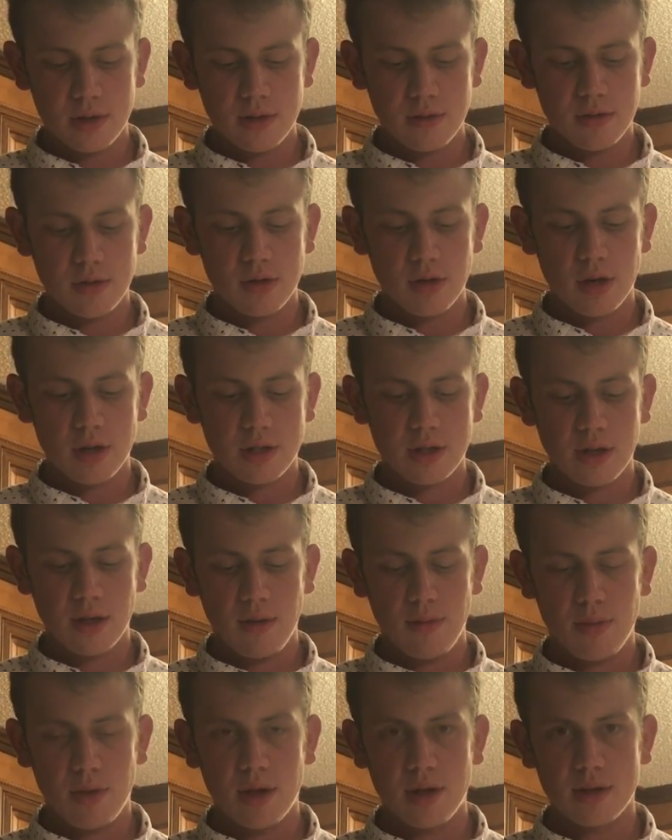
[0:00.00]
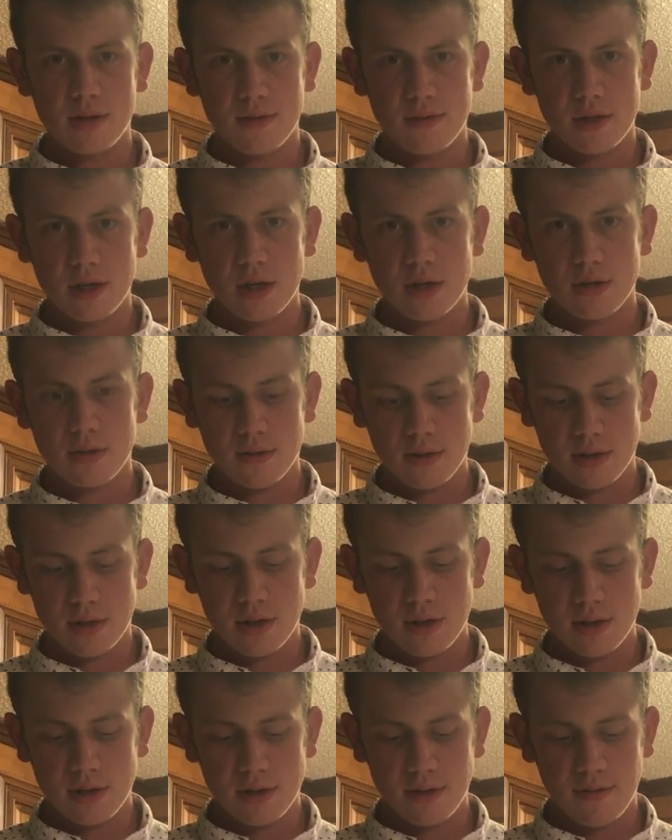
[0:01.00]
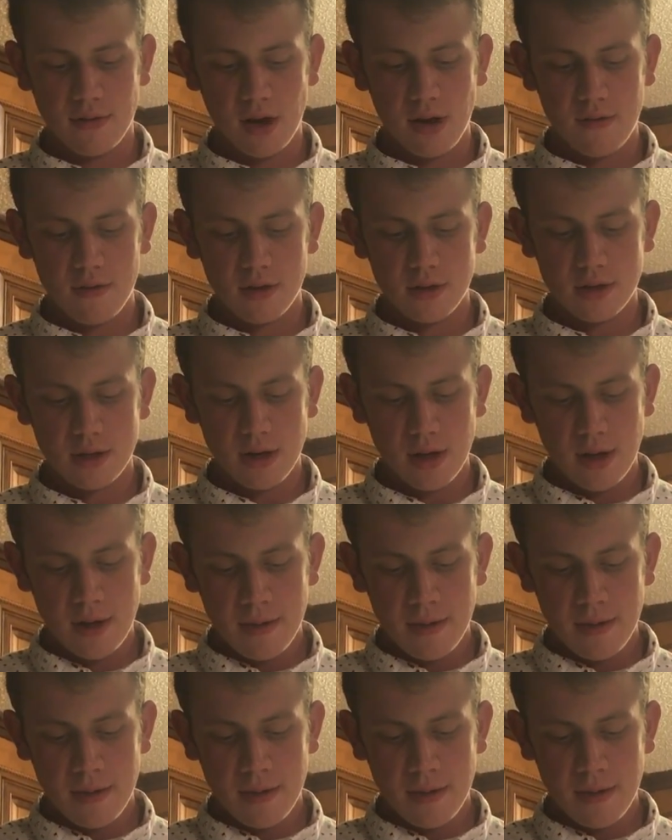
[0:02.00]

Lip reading: to address the complaints of sexual assault survivors.